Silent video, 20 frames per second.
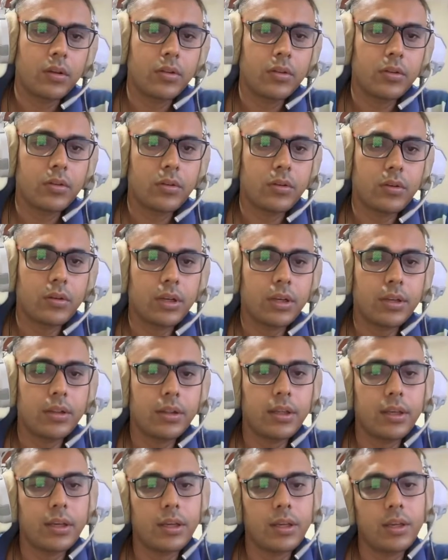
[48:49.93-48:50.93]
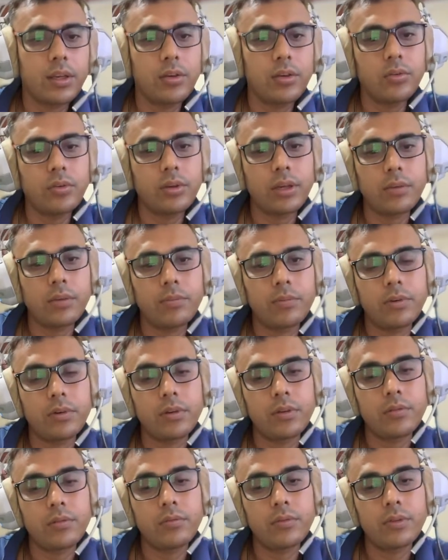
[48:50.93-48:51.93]
So I think I need to capture
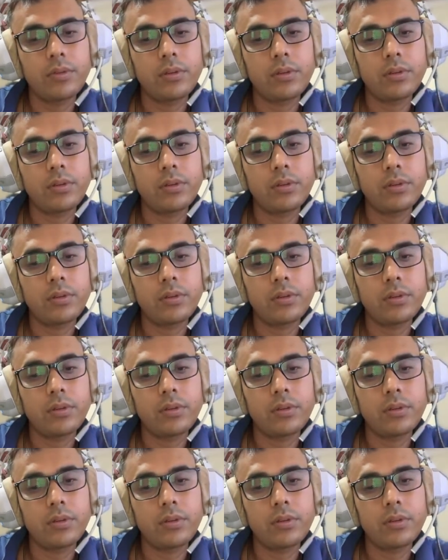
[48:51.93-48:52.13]
this one.